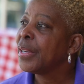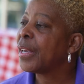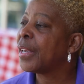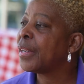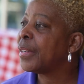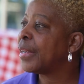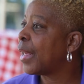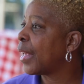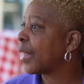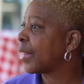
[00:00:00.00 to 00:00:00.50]

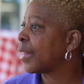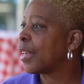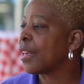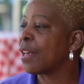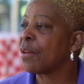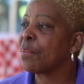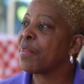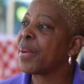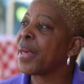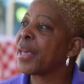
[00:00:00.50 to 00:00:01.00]
and not
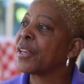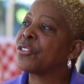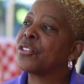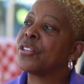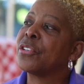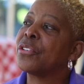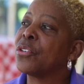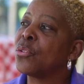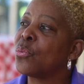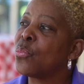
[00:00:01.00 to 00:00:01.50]
come back
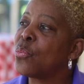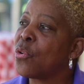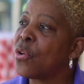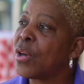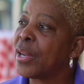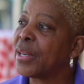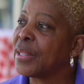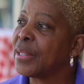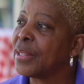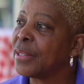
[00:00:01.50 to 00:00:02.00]
to New
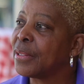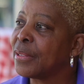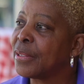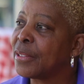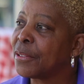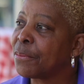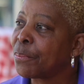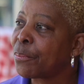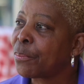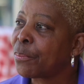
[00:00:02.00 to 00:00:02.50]
Orleans.